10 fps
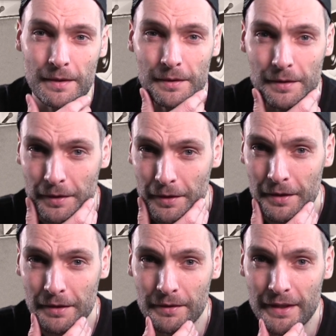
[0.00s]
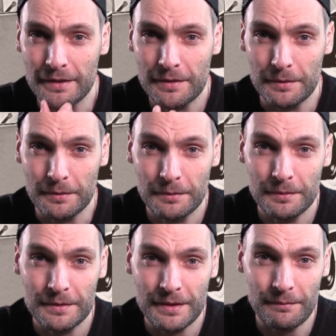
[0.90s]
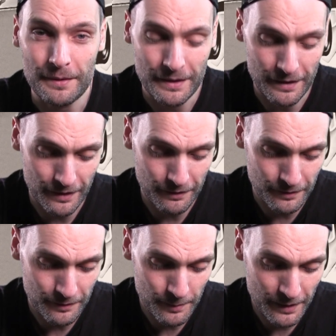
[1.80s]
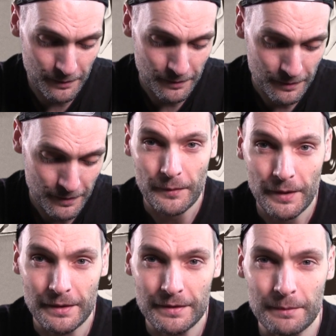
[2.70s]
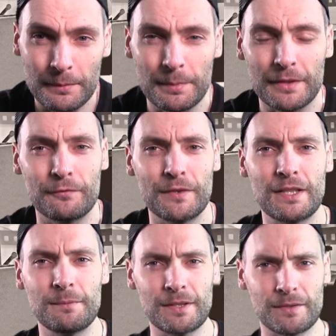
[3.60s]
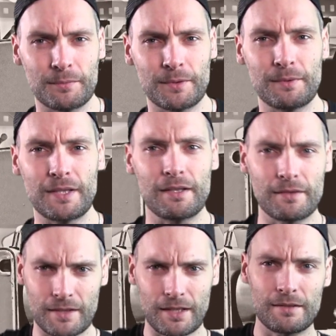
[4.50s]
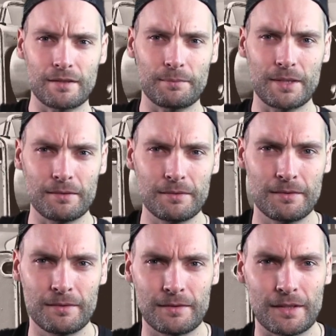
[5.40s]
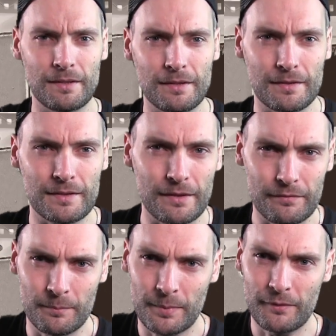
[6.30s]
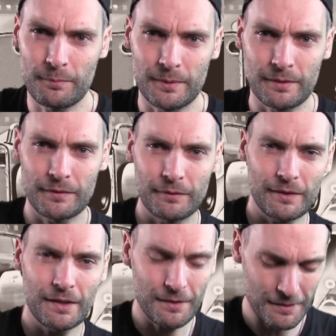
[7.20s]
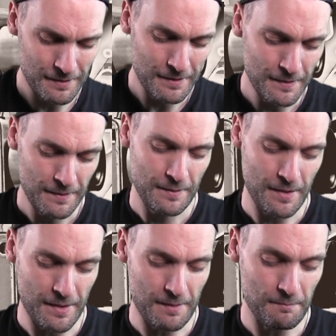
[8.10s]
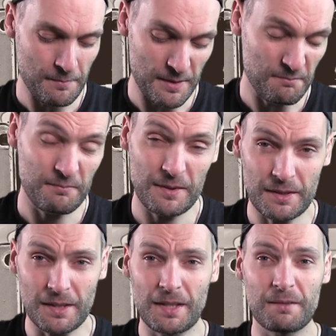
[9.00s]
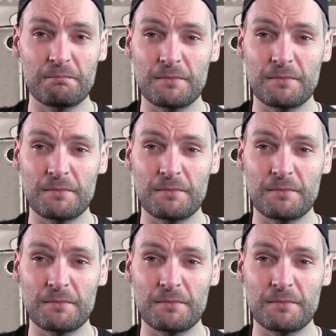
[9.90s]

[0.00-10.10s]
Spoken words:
you can kind of relate to something they're going on about. Find some of the bits funny because we were there as kids as well, so you can see it from both points of view. But like,